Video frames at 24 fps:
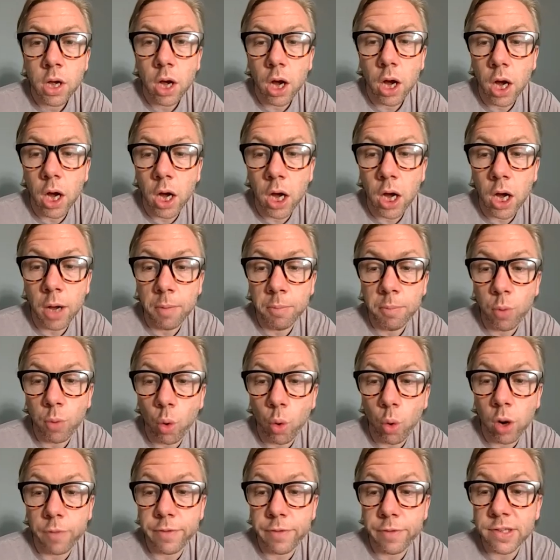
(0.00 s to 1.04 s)

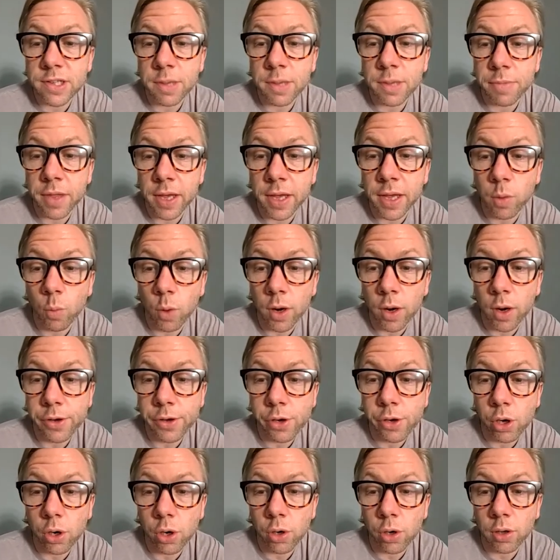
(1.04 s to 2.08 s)
or if it's something where
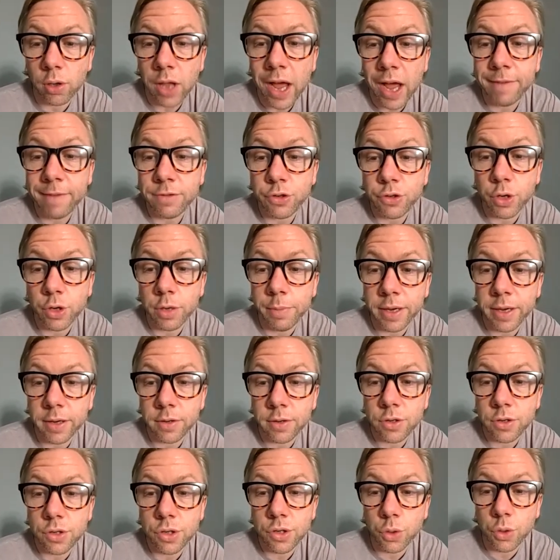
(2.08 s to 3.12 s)
you're live streaming
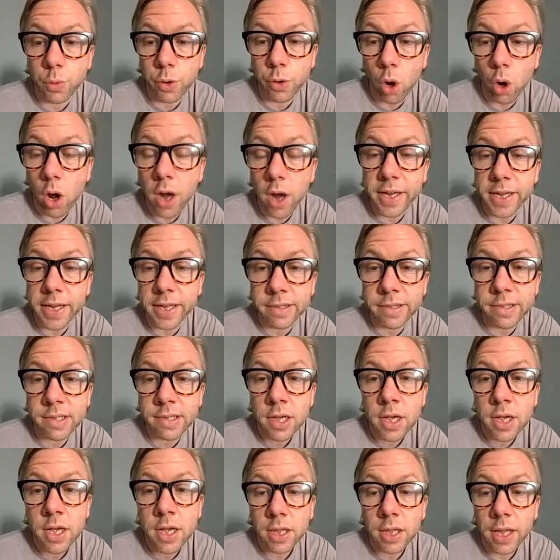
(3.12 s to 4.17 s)
to an audience,
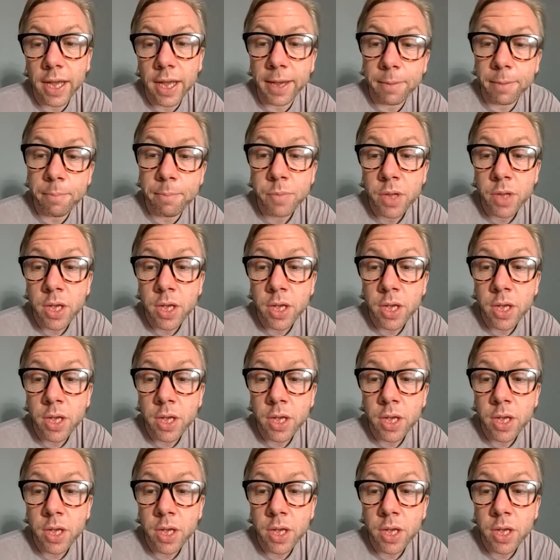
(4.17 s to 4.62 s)
like